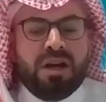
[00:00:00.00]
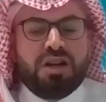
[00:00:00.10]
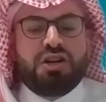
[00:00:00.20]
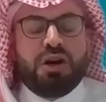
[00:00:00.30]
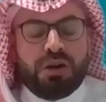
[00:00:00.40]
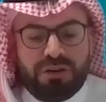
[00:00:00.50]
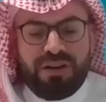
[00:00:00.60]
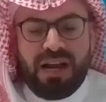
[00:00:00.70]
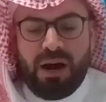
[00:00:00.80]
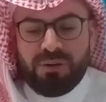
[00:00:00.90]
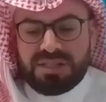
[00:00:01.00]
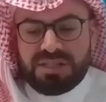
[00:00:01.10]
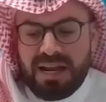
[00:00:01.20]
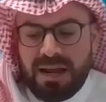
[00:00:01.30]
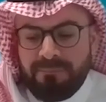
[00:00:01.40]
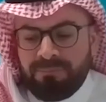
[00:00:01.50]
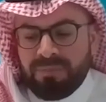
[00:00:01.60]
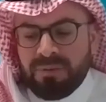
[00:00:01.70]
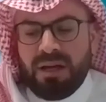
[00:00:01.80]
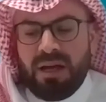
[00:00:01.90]
geography, I would say,
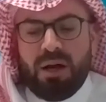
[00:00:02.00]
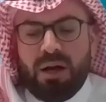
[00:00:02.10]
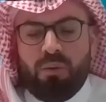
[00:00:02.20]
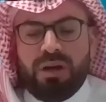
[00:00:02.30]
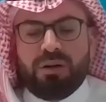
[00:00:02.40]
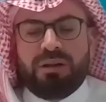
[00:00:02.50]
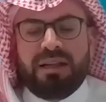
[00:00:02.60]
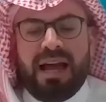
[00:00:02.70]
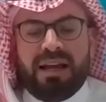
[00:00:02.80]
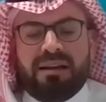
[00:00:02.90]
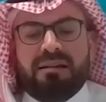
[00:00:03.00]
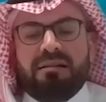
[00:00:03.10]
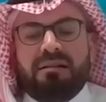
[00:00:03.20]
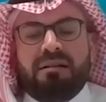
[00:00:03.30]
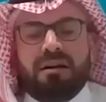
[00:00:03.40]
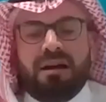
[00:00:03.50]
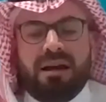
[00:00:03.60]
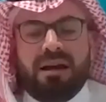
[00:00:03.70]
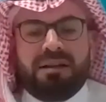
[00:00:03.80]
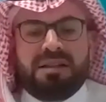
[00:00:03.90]
we could
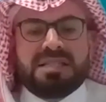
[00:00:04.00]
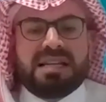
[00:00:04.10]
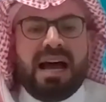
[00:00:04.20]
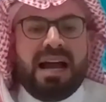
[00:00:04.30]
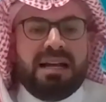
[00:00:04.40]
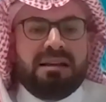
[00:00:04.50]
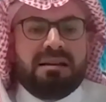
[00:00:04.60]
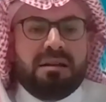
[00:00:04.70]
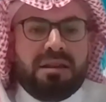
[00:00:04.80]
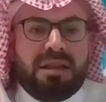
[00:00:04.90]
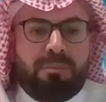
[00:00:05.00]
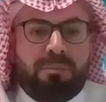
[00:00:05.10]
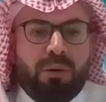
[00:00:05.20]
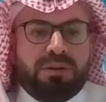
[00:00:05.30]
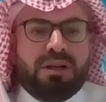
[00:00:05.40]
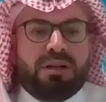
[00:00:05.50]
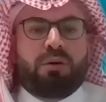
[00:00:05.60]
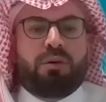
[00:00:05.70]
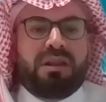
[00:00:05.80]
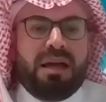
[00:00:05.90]
design the product
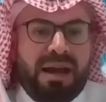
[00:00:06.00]
or the